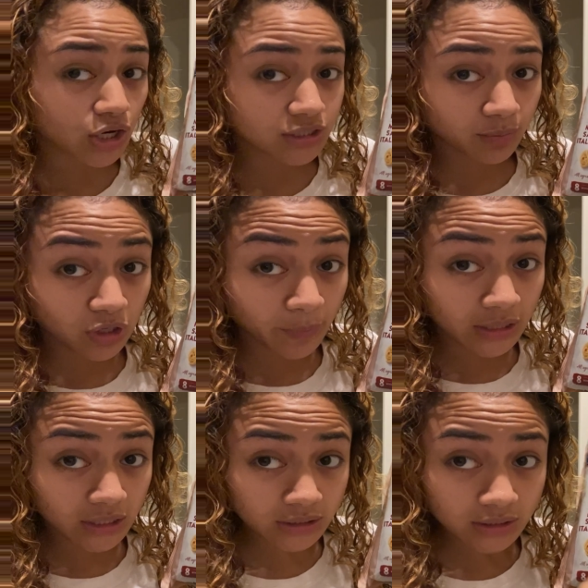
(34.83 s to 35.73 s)
This one, you can make
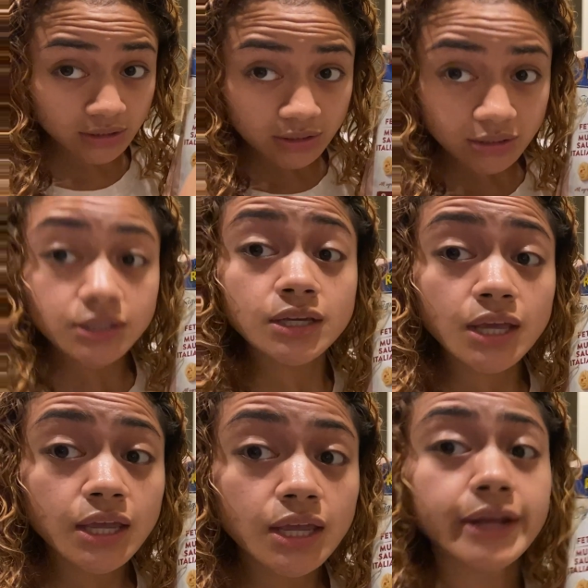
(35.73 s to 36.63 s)
this
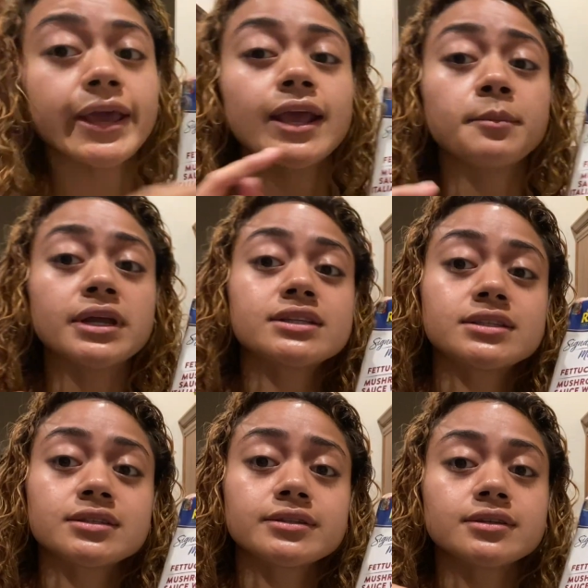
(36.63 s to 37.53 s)
in 8 minutes
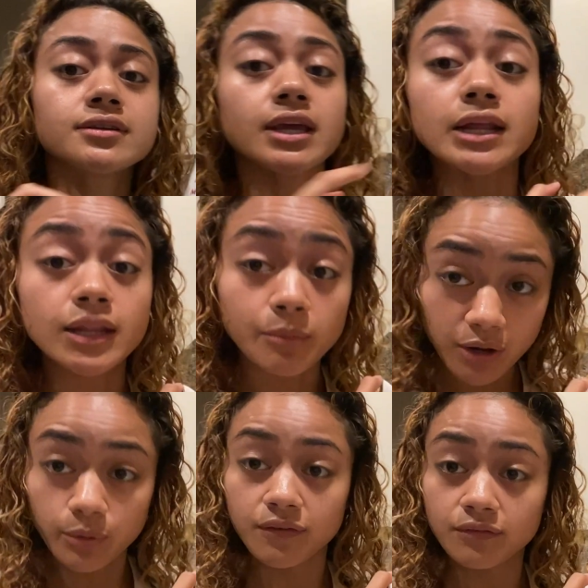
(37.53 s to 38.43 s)
in the
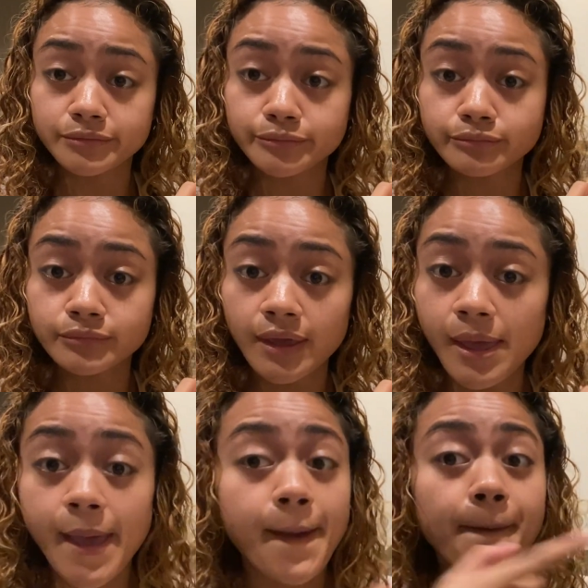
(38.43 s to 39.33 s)
microwave.
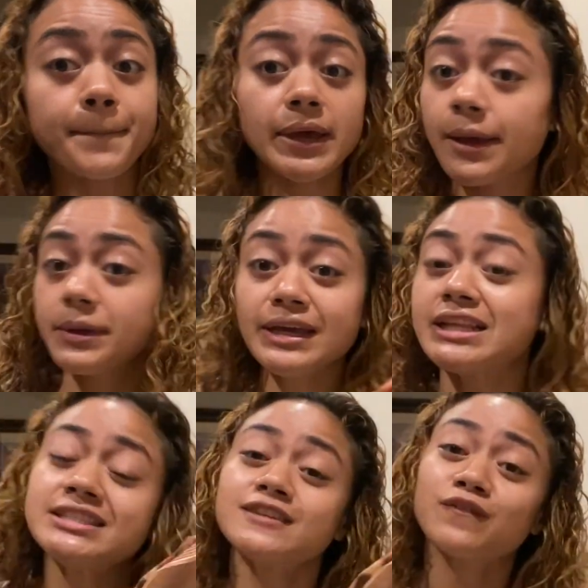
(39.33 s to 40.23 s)
Baby,
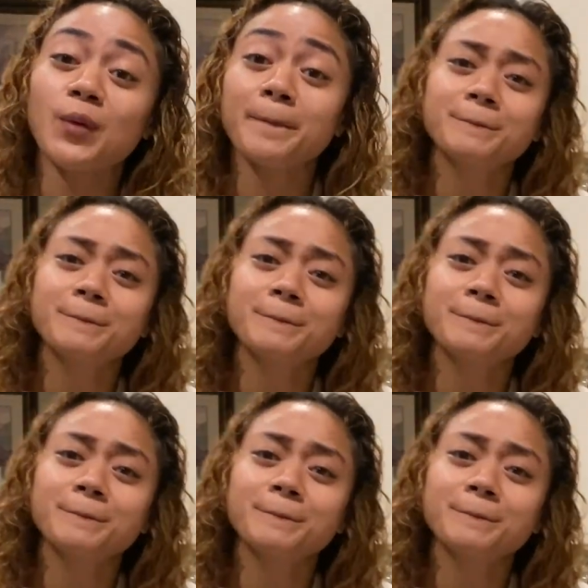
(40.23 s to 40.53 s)
this is for me.